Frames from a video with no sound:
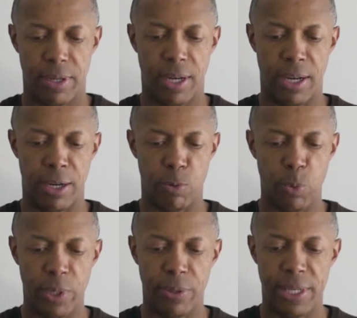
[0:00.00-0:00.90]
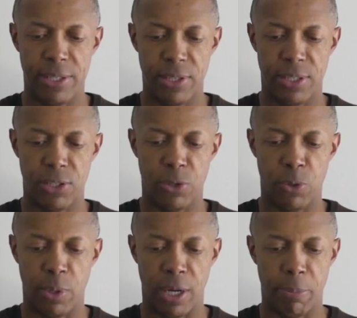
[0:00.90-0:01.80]
real easy
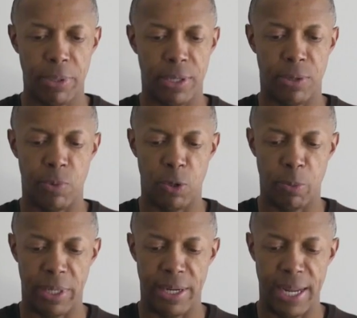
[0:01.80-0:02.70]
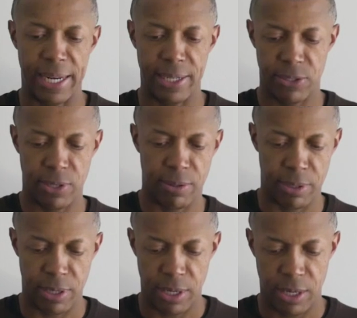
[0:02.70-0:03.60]
to put in a room and not
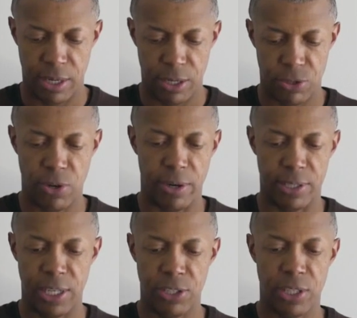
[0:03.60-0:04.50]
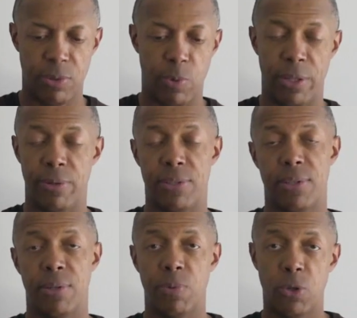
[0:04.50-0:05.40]
necessarily draw attention, whether
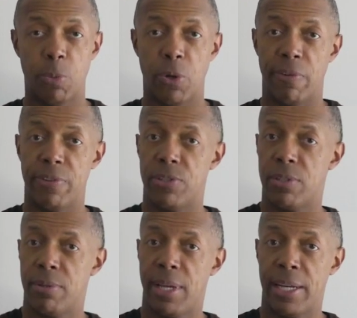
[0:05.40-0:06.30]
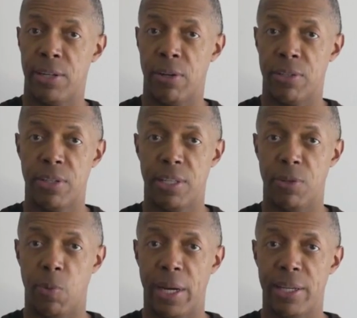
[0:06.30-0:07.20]
it's in the room or if it's hanging on you.
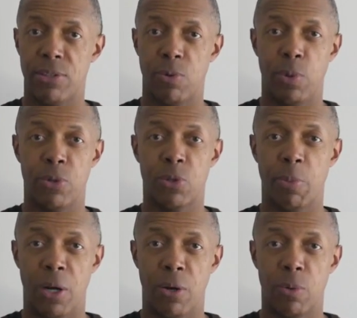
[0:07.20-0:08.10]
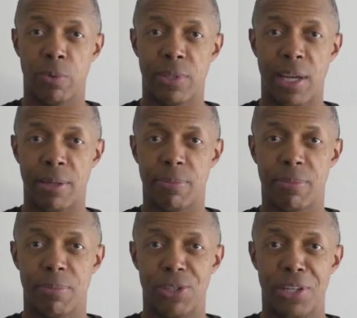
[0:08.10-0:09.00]
Either way, it's a real small type
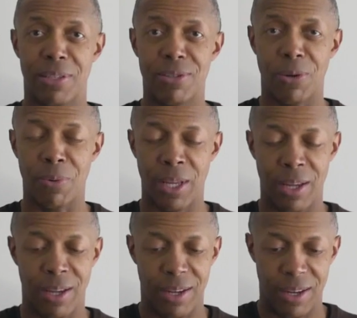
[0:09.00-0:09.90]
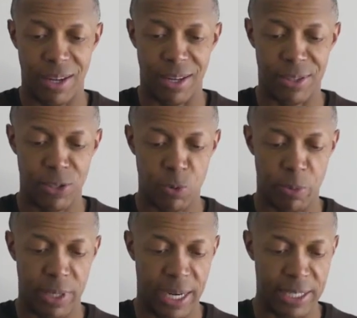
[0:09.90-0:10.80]
machine. So this
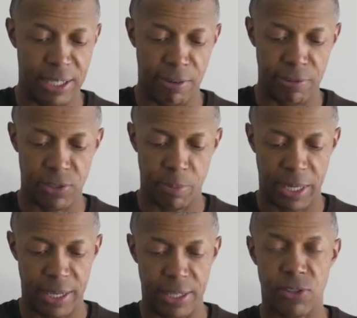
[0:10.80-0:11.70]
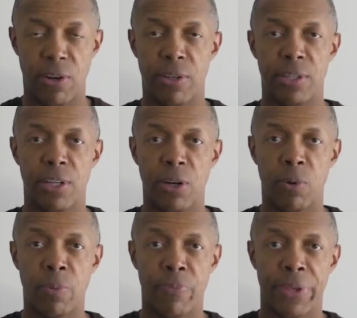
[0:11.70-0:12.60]
would be ideal for somebody that's on the
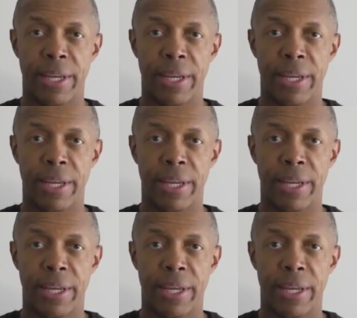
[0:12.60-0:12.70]
go.